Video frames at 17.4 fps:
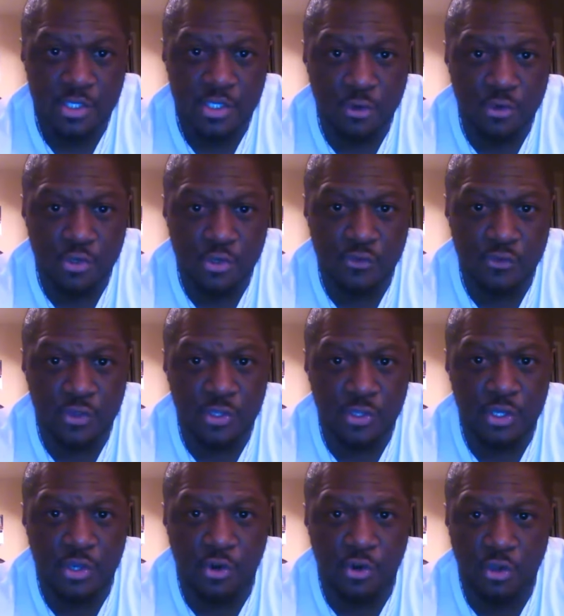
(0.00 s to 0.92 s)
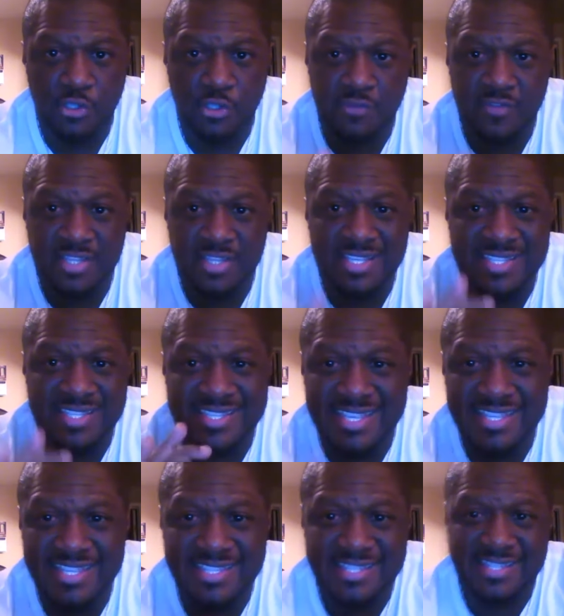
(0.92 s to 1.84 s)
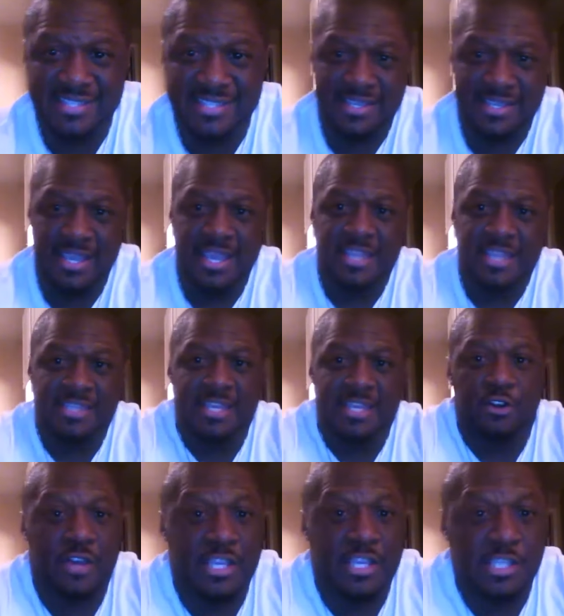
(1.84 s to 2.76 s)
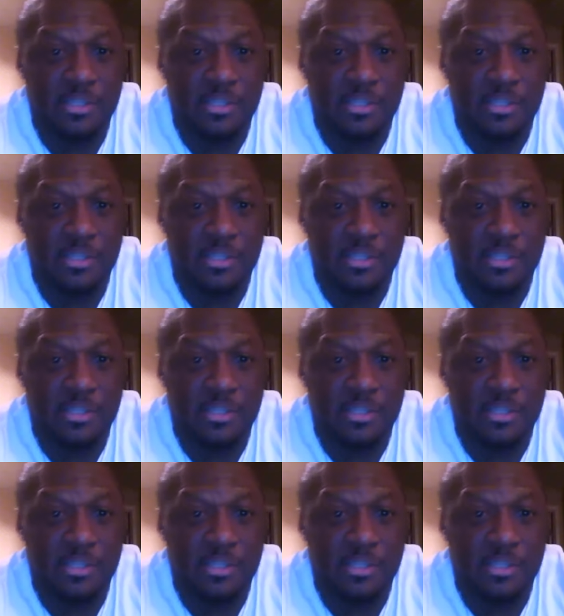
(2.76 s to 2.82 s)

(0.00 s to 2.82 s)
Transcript: They can search for the cause of diseases